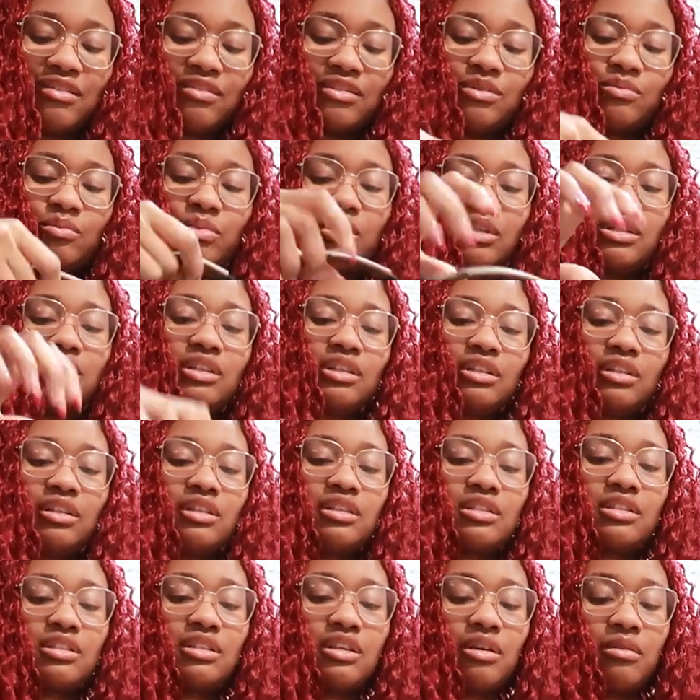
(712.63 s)
I was buttoning
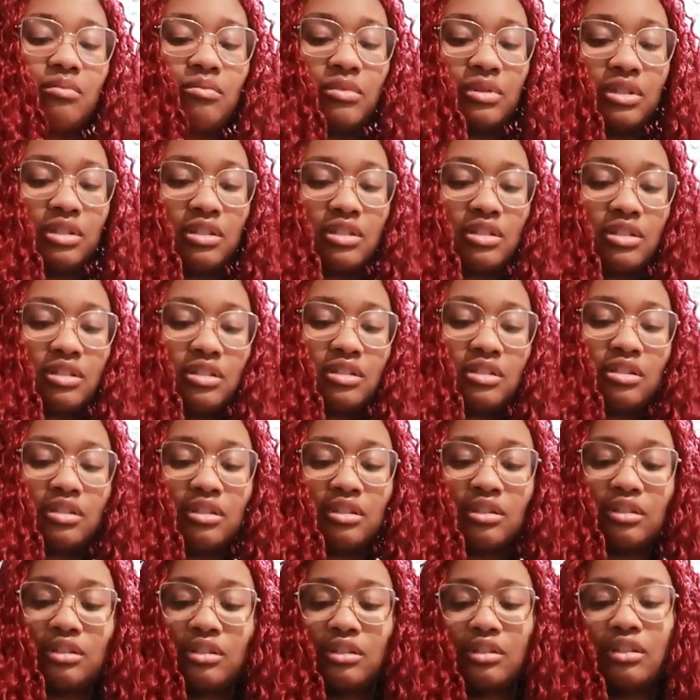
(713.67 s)
this up
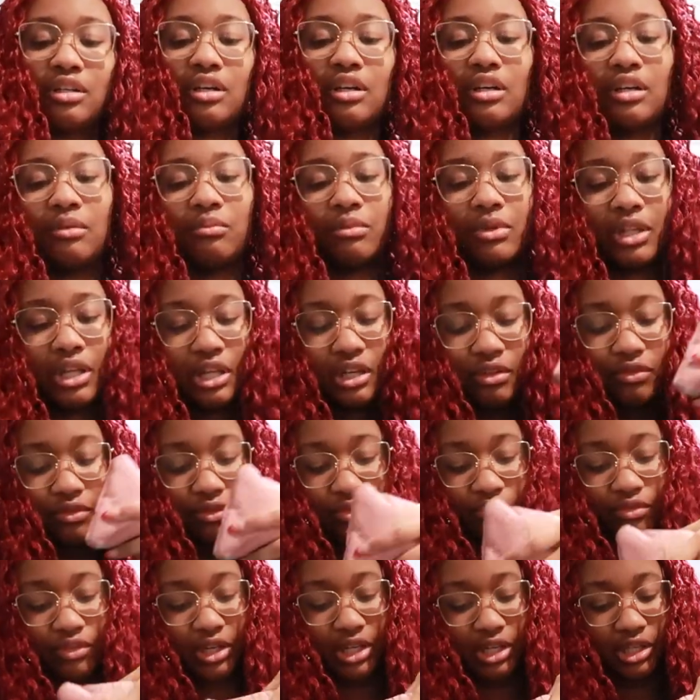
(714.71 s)
not
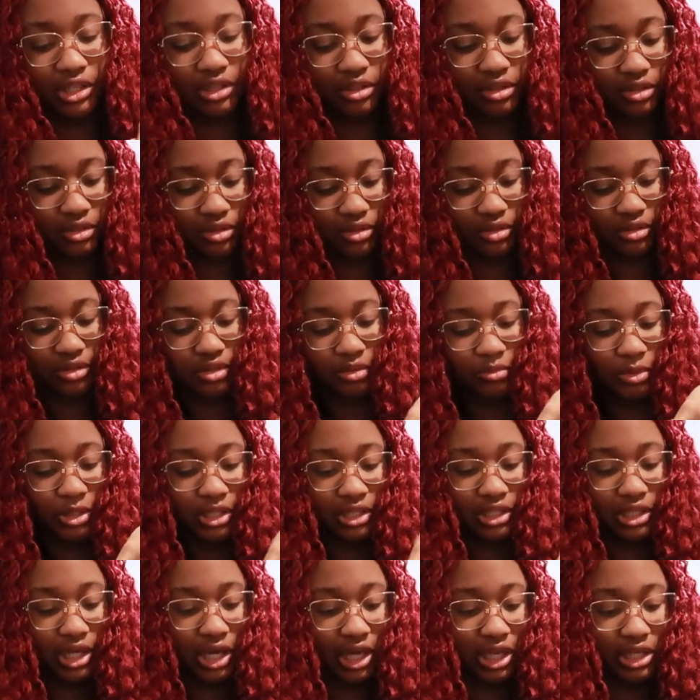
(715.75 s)
even ready to be
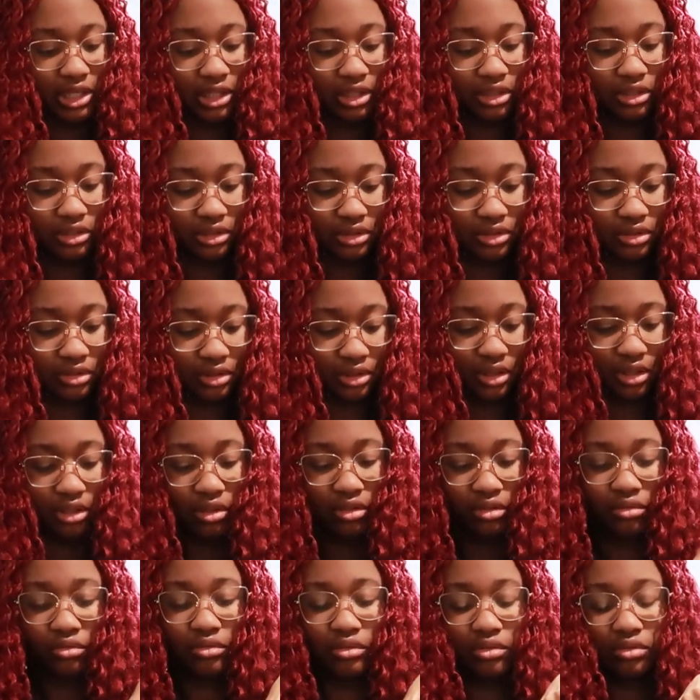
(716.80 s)
done. Okay,
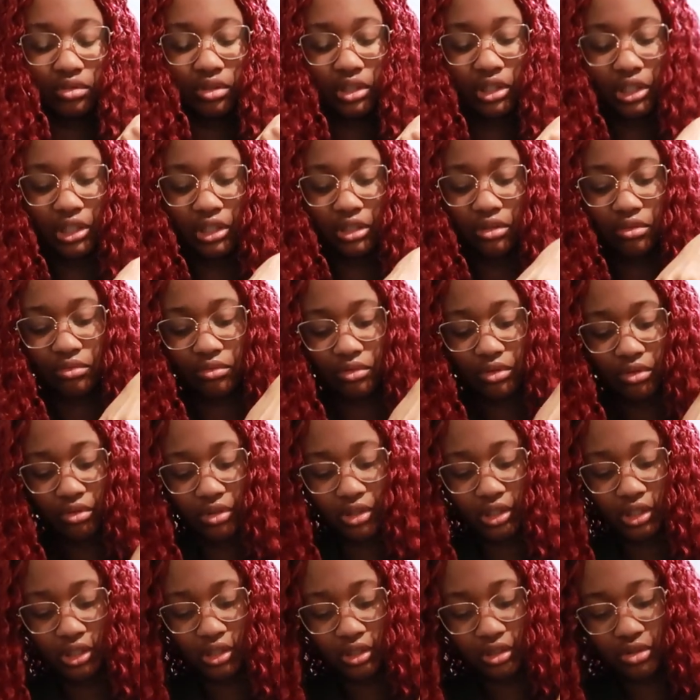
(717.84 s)
hold on, hold
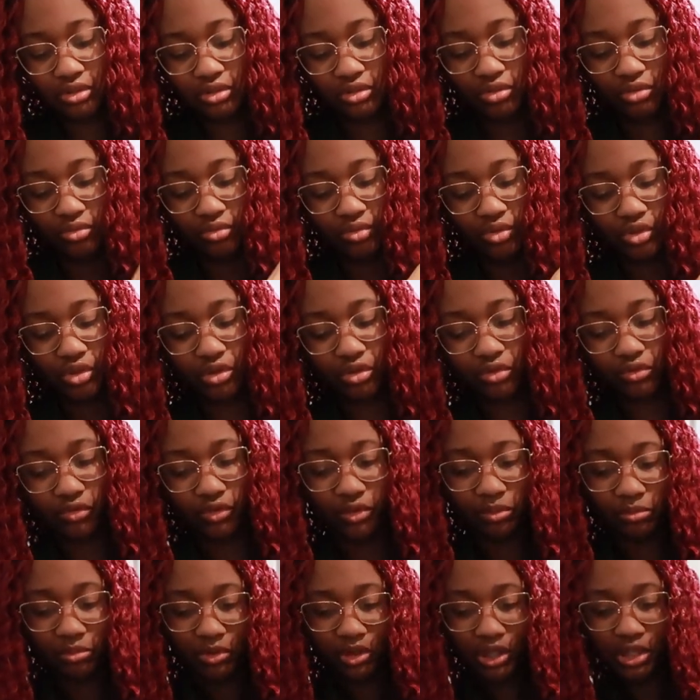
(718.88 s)
on, switch
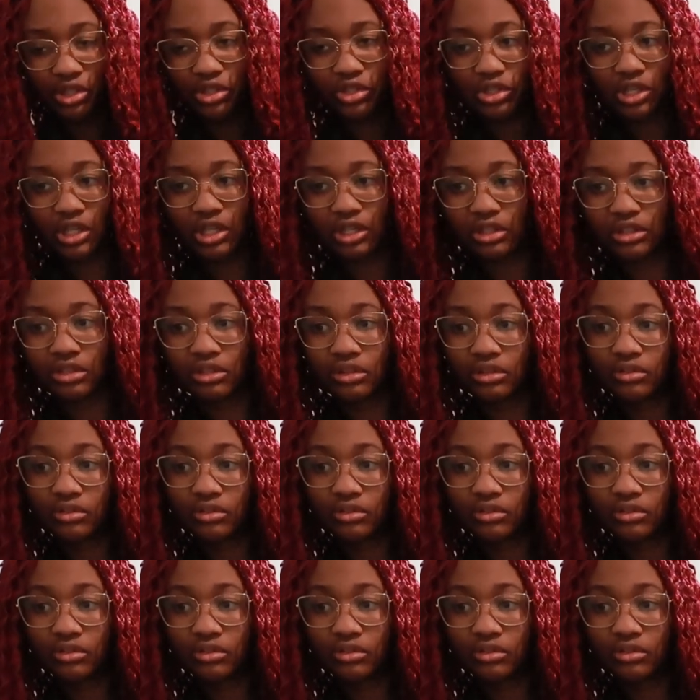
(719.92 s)
over project.